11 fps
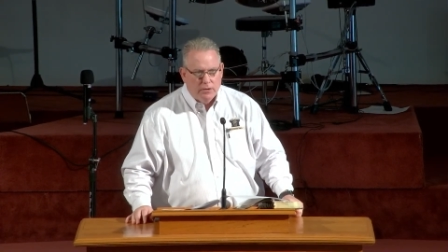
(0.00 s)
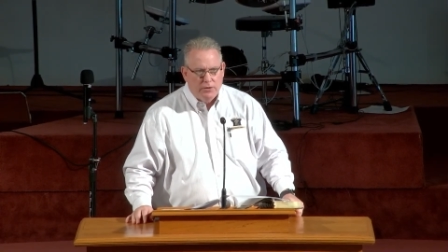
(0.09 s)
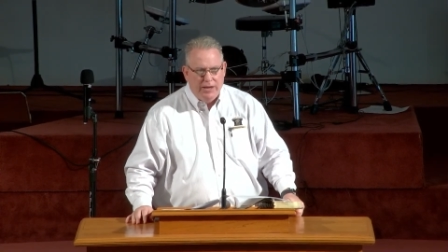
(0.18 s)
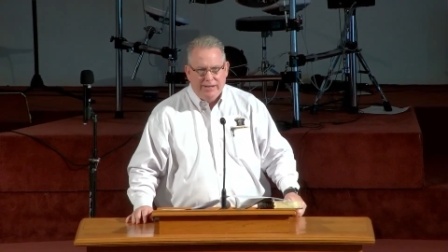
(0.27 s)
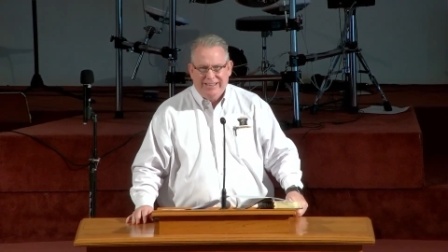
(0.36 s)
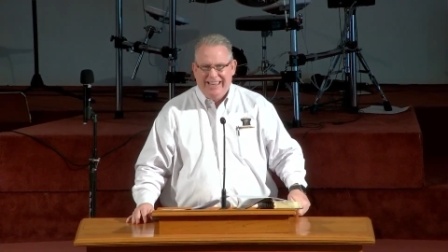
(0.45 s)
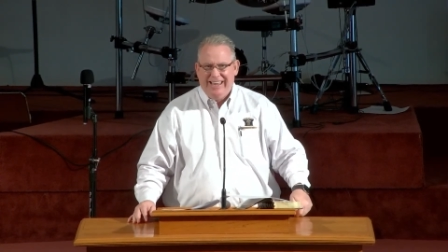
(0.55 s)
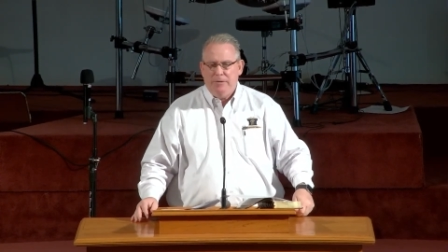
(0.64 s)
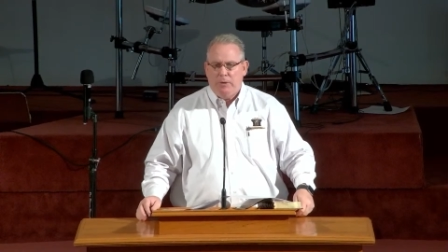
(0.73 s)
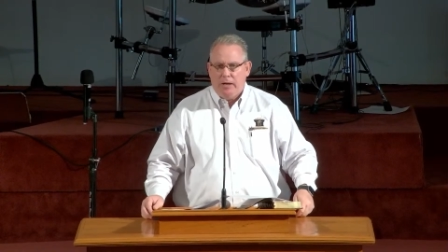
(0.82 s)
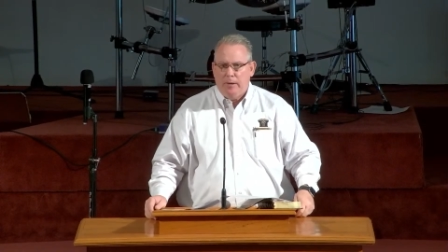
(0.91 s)
that
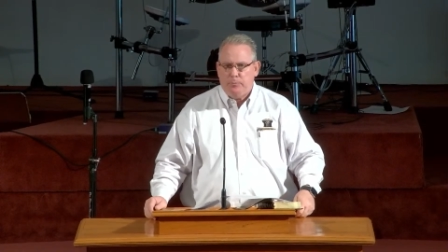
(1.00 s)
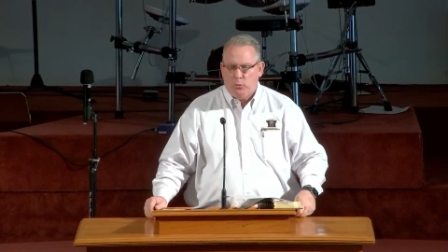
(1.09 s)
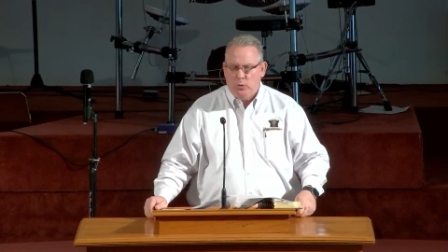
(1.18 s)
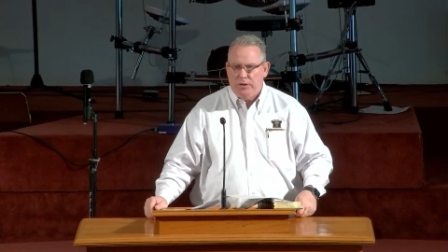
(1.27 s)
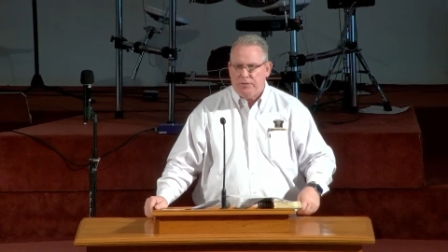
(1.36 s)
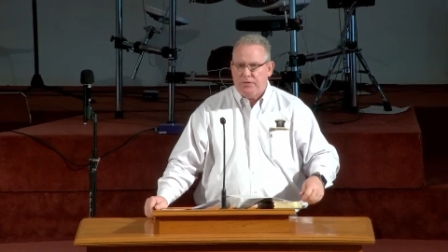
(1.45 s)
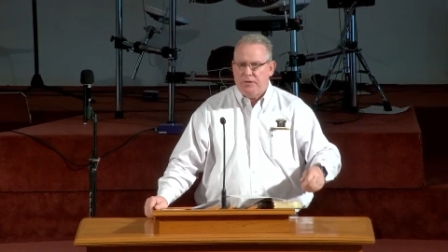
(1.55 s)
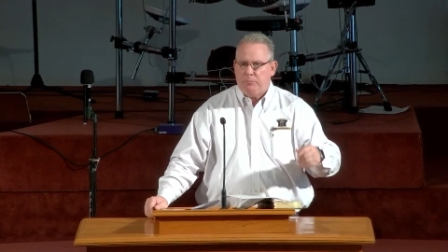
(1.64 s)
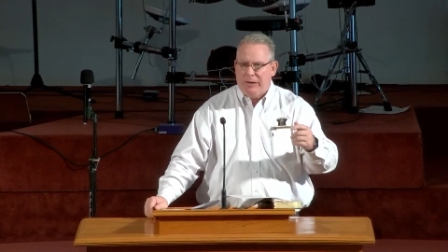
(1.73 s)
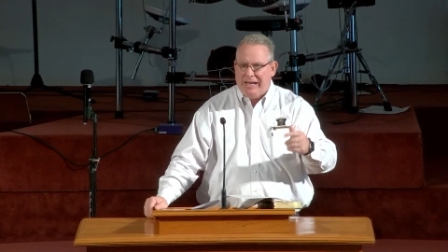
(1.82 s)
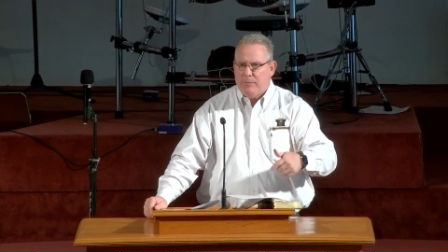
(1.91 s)
came up with the
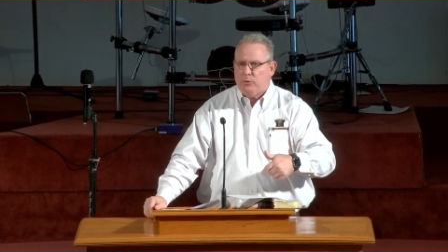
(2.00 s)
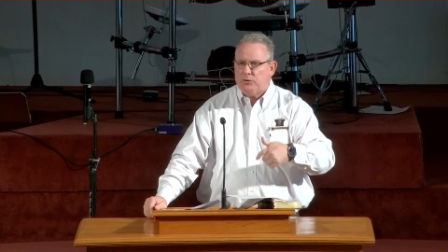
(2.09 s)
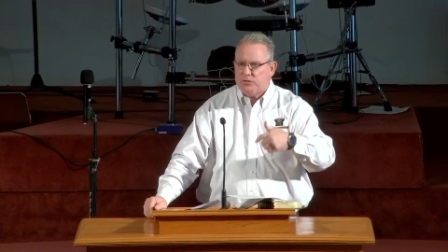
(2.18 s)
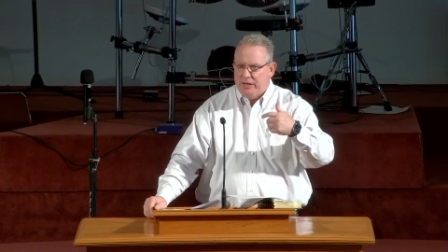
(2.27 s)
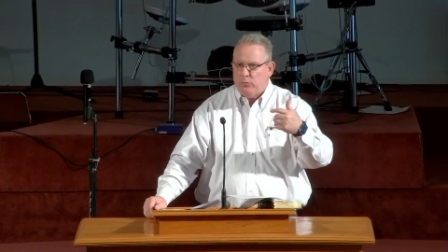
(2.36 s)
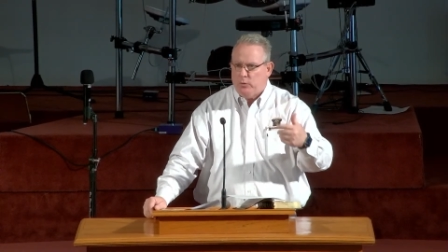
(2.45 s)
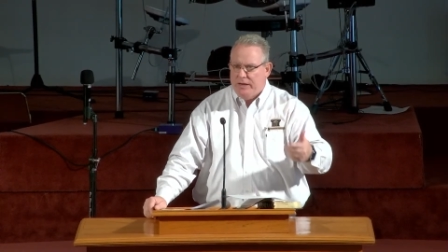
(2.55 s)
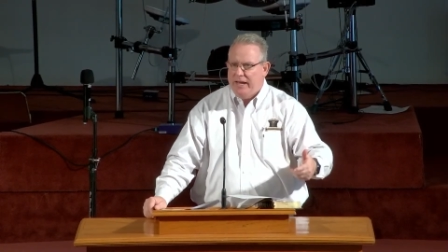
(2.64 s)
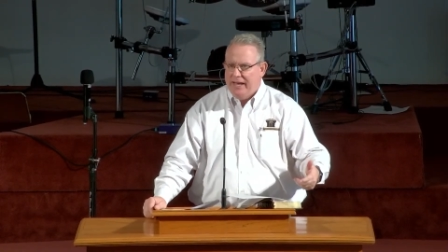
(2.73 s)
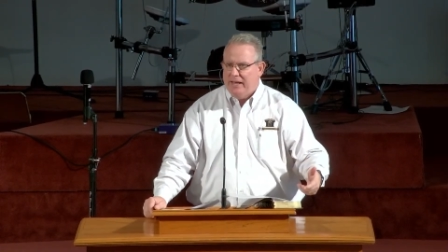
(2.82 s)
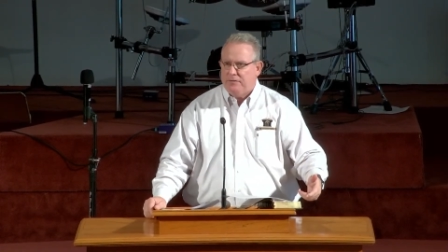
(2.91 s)
Bibles that we
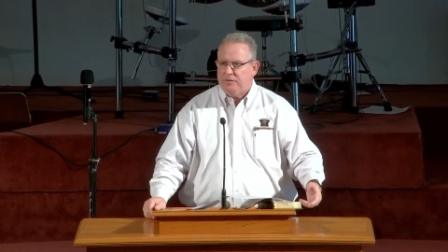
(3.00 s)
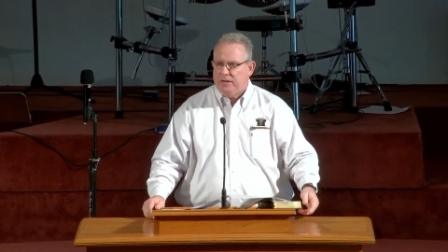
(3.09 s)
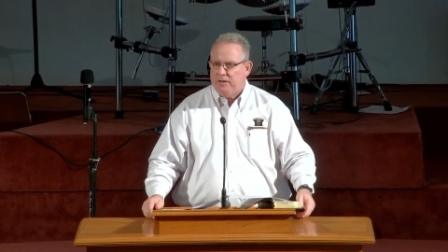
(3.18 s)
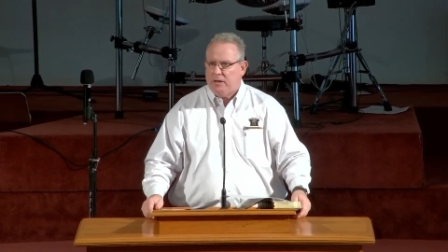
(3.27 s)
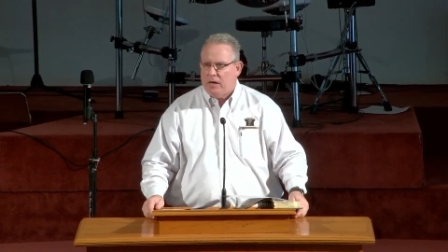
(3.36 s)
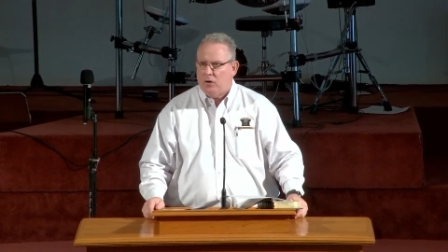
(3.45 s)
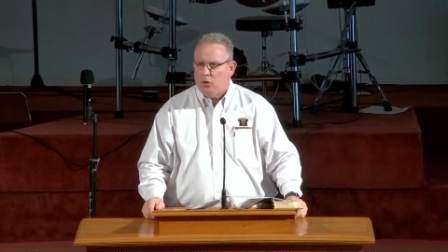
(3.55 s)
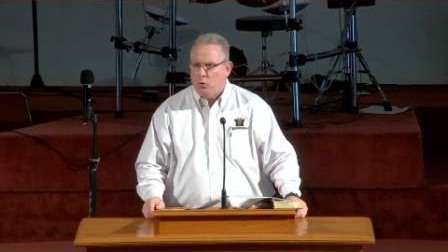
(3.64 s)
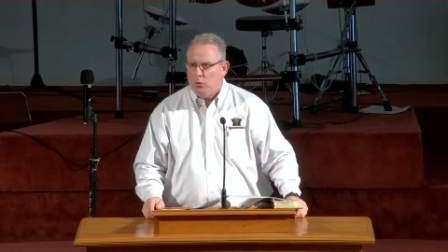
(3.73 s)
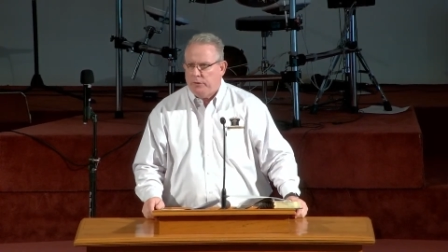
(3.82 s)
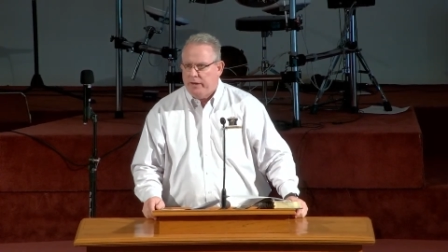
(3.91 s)
have in our
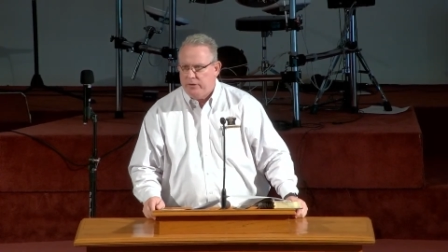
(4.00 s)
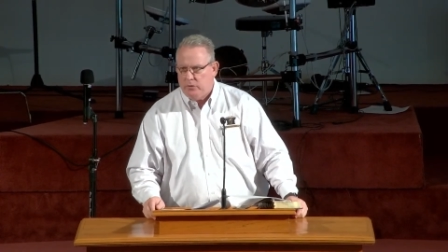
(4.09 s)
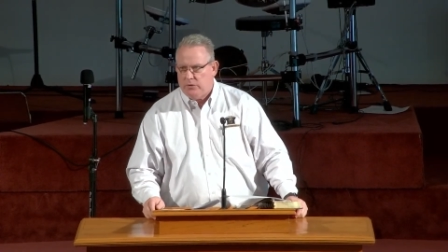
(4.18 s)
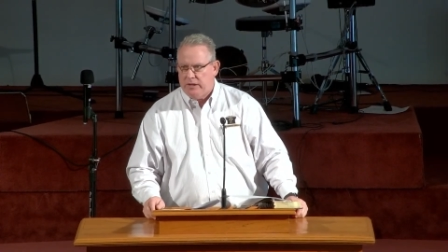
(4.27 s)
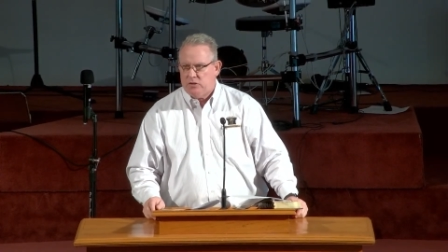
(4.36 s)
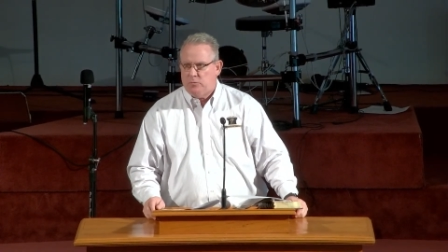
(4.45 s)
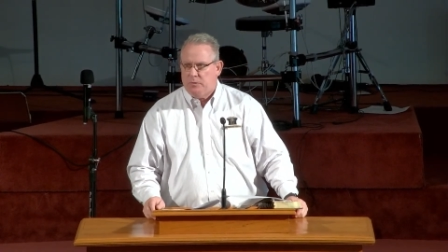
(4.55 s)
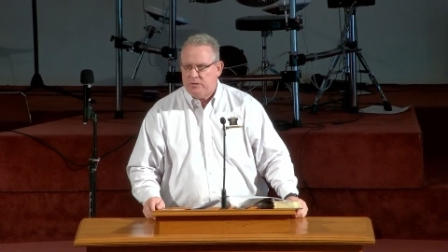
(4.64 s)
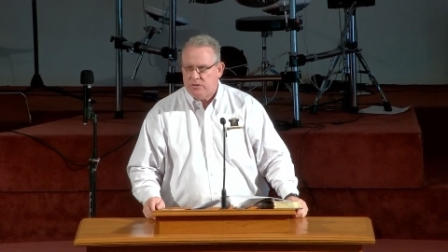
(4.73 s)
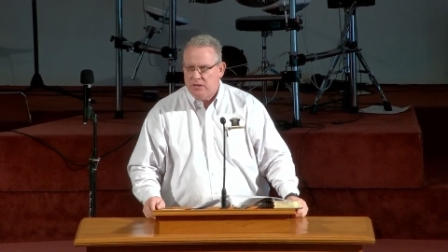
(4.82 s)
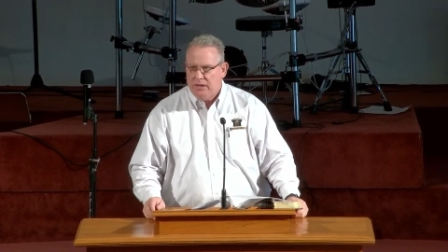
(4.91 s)
Old and New
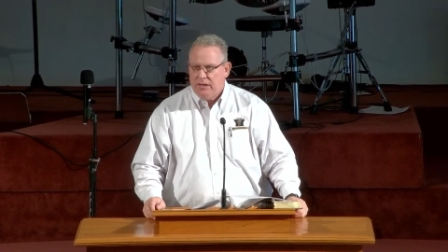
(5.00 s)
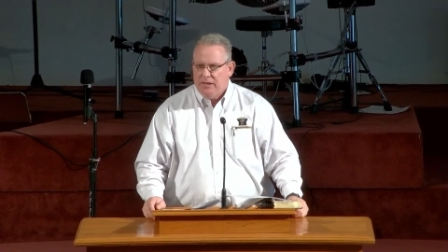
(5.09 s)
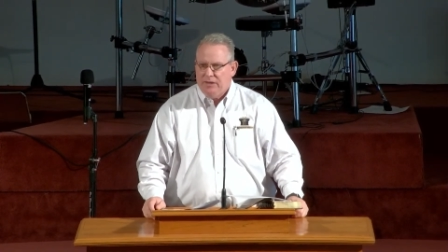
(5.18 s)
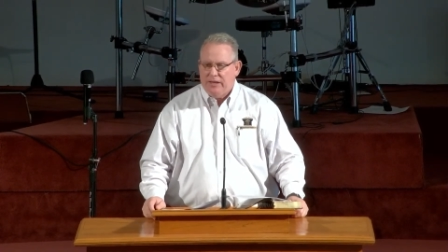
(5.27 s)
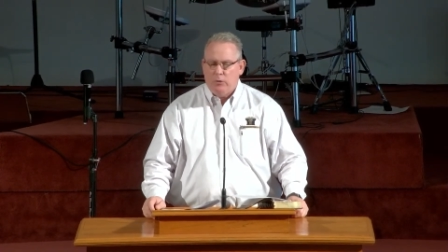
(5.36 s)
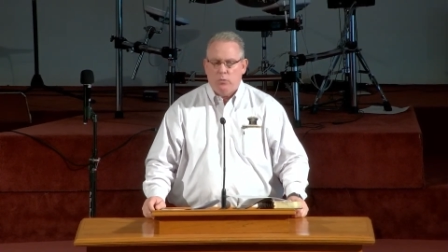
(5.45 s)
Testaments. They